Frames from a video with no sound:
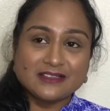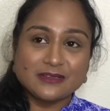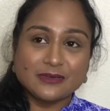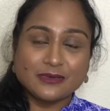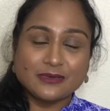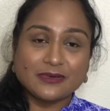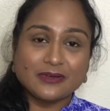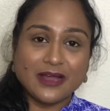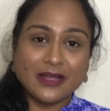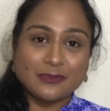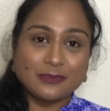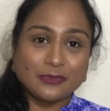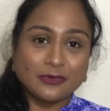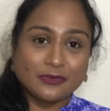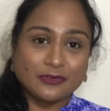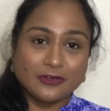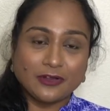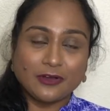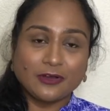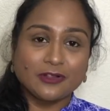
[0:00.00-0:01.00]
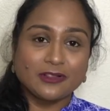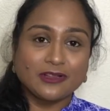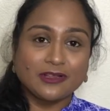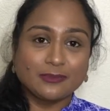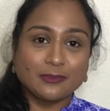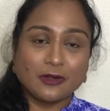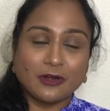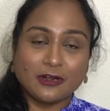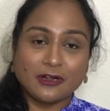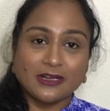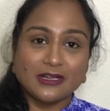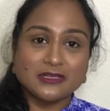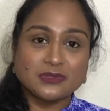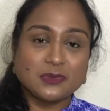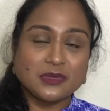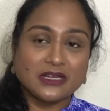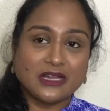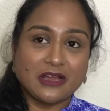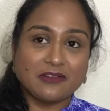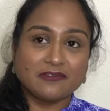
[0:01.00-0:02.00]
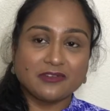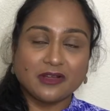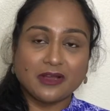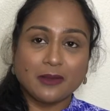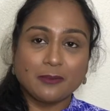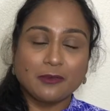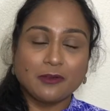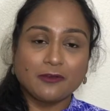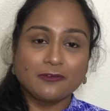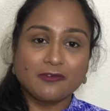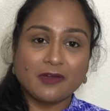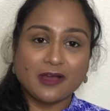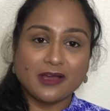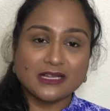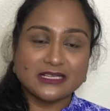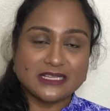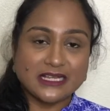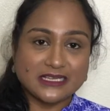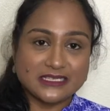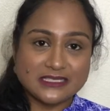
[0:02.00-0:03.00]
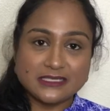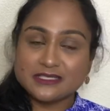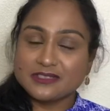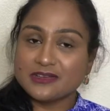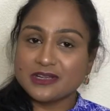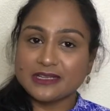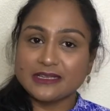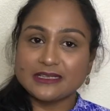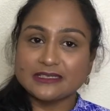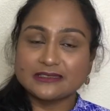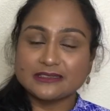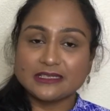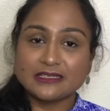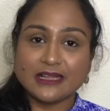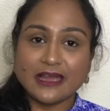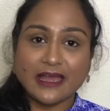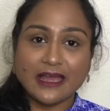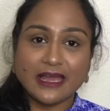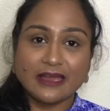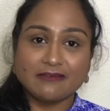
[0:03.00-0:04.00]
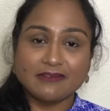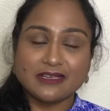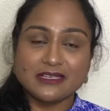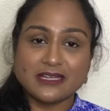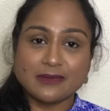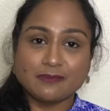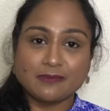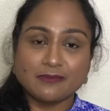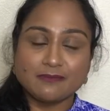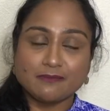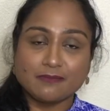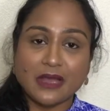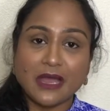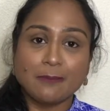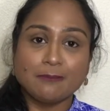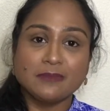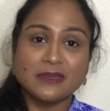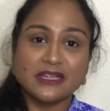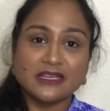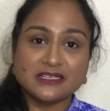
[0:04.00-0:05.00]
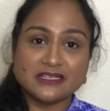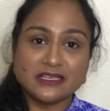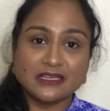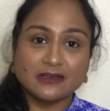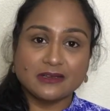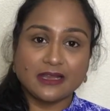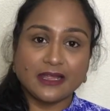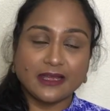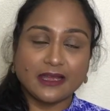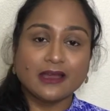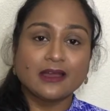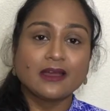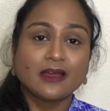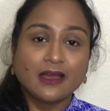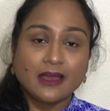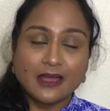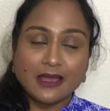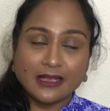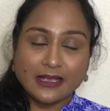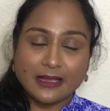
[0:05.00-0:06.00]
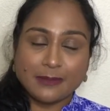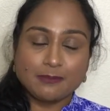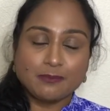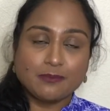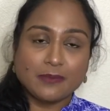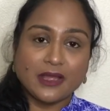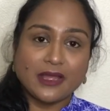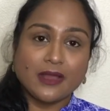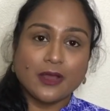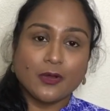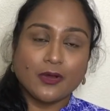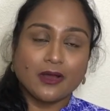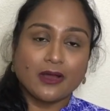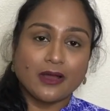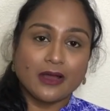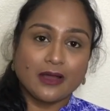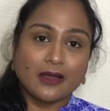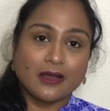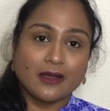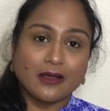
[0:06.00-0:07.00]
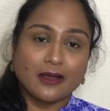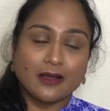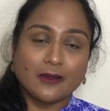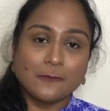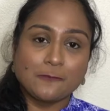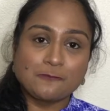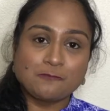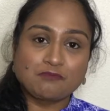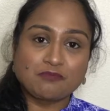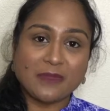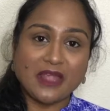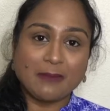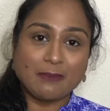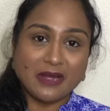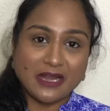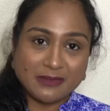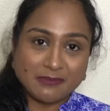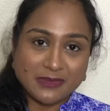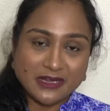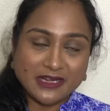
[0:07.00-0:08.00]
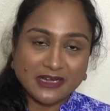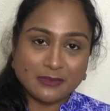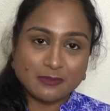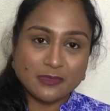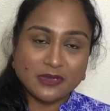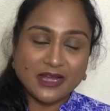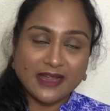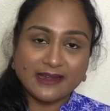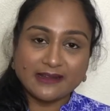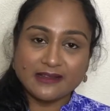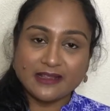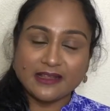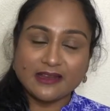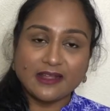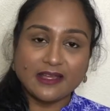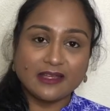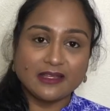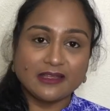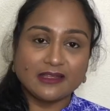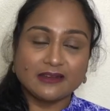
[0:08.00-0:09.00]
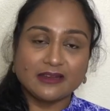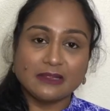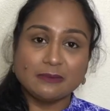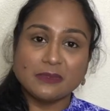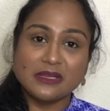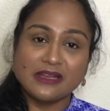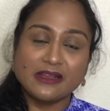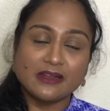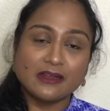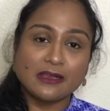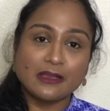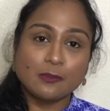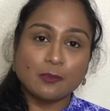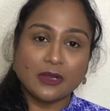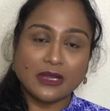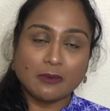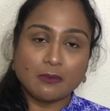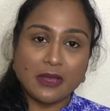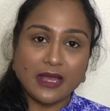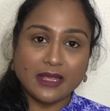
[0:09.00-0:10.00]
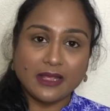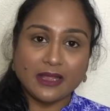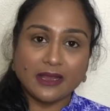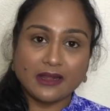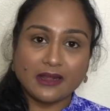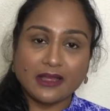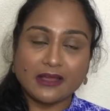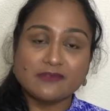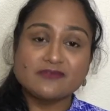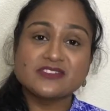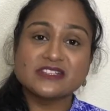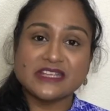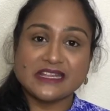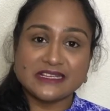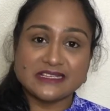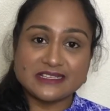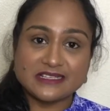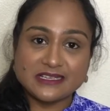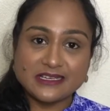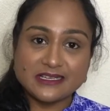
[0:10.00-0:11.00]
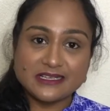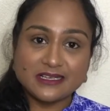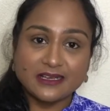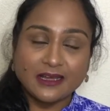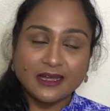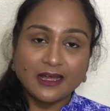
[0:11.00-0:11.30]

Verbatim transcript: so I booked all the products but after a couple of hours I just realized that I haven't up updated like kept my uh, apartment number and then I immediately went back and I have changed it